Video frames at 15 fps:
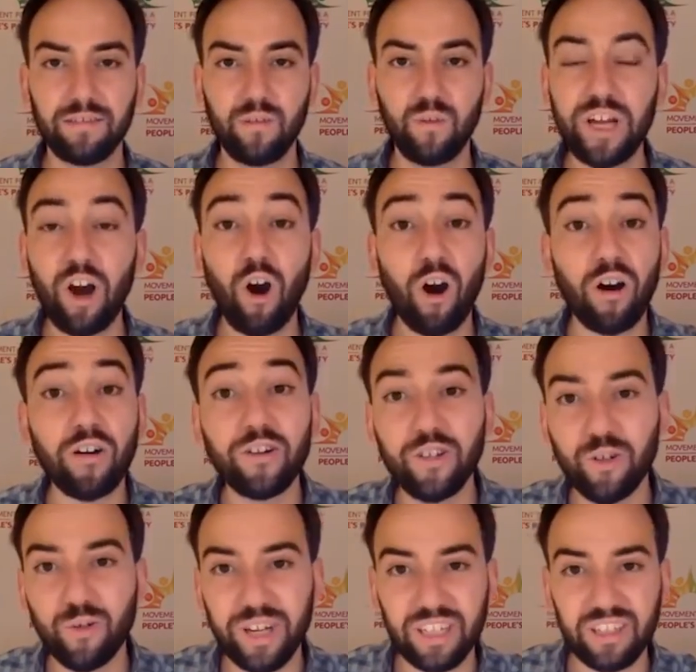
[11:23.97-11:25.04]
We are
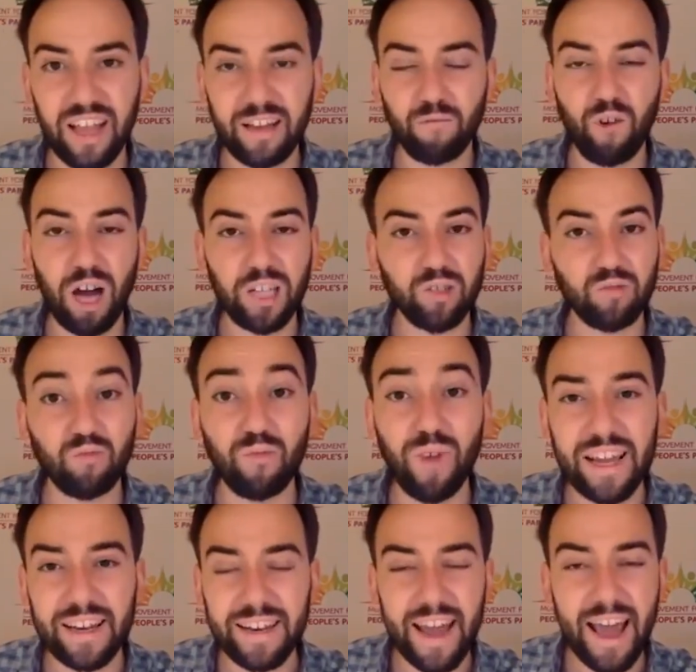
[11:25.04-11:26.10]
doing likewise
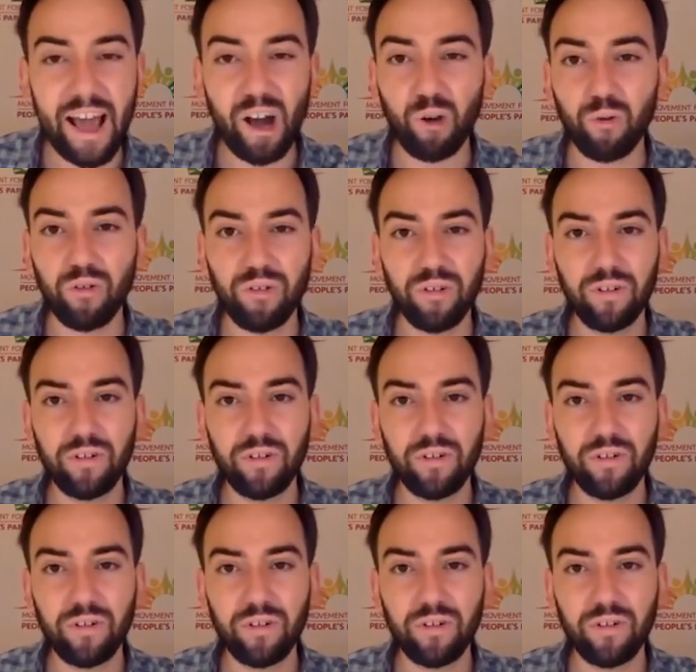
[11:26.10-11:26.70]
right now.